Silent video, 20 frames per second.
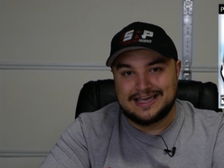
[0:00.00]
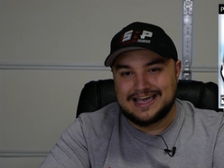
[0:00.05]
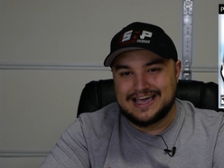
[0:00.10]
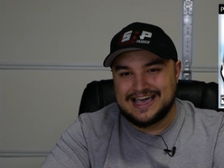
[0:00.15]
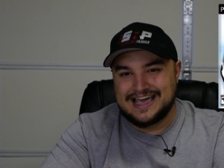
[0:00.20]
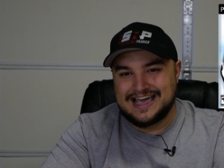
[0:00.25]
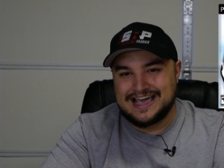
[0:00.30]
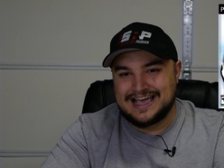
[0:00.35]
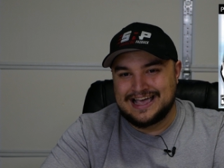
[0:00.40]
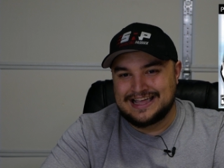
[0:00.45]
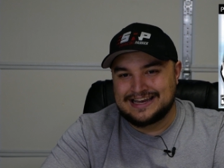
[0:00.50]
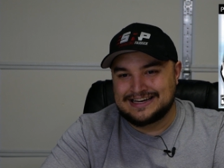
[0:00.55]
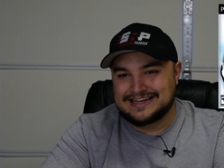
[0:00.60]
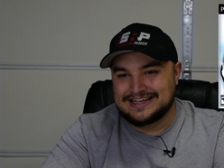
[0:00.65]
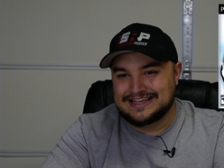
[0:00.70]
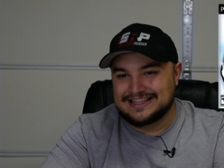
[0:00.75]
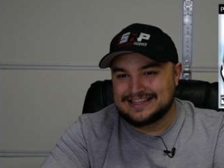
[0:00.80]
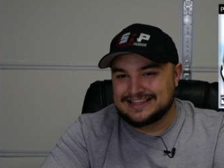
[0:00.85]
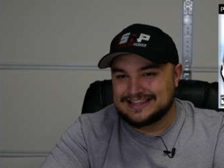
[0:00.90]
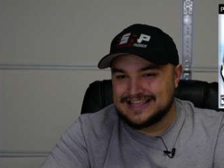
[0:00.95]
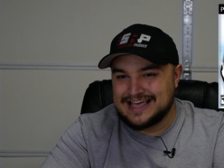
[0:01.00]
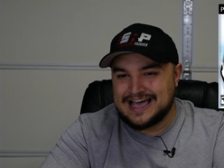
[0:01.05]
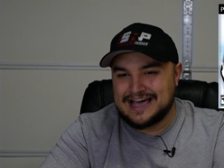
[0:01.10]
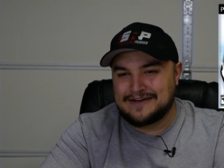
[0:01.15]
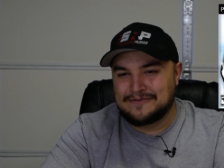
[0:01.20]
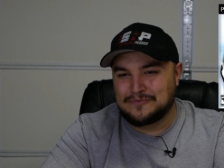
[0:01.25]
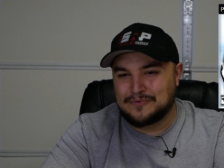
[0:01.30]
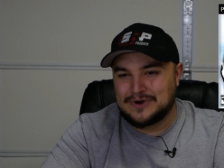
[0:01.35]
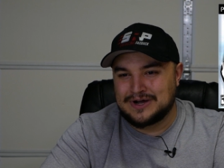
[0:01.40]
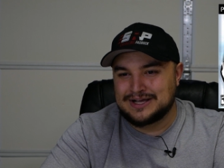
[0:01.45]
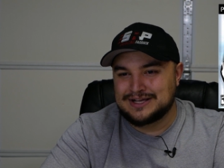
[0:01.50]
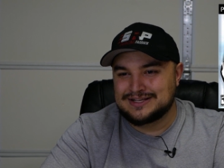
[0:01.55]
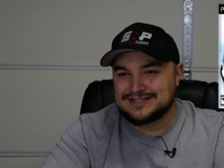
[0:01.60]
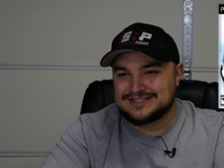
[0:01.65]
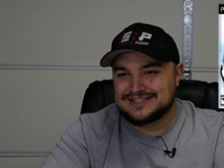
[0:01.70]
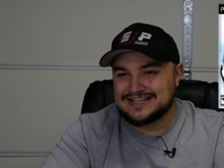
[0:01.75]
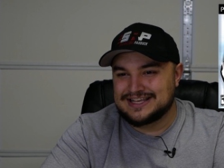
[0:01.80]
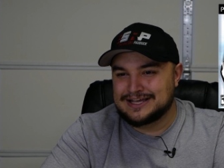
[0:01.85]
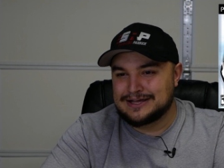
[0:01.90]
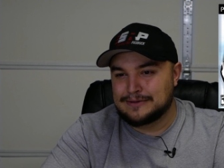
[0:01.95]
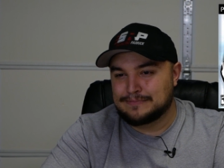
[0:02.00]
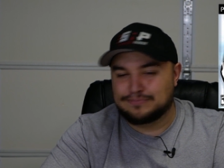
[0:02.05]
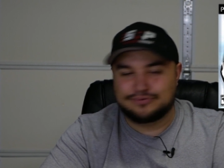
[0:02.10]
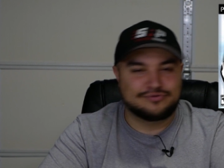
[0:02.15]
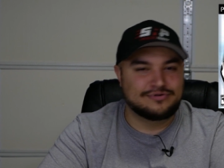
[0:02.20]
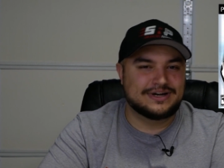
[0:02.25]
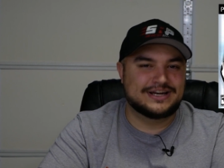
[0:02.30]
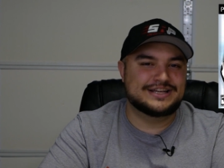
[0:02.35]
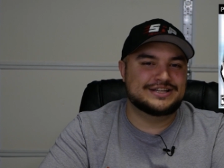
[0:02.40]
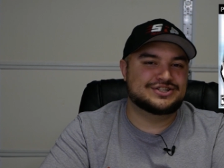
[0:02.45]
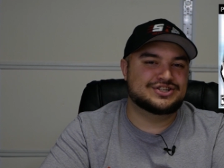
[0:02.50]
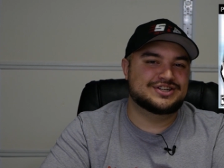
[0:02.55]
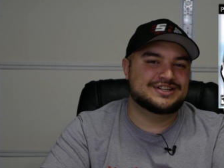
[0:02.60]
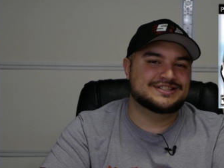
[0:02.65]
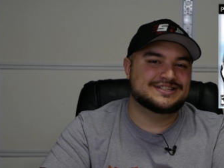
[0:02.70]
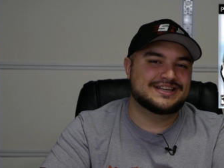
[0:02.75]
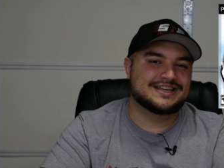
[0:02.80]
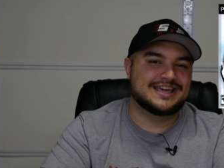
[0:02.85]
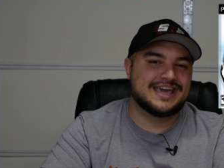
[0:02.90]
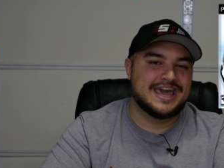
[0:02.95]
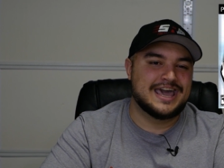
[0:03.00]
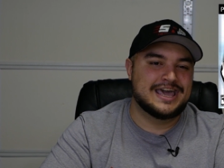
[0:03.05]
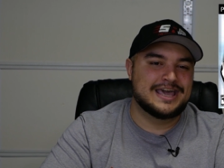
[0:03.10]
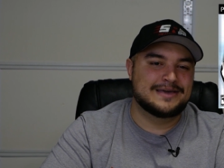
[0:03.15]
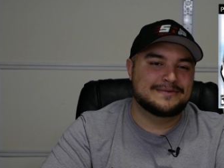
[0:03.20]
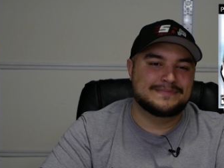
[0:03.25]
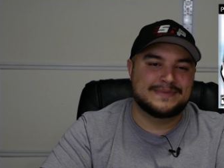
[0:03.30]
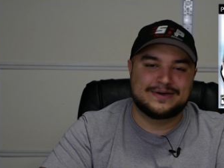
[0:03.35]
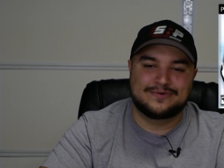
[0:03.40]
And that was a pretty cheesy game.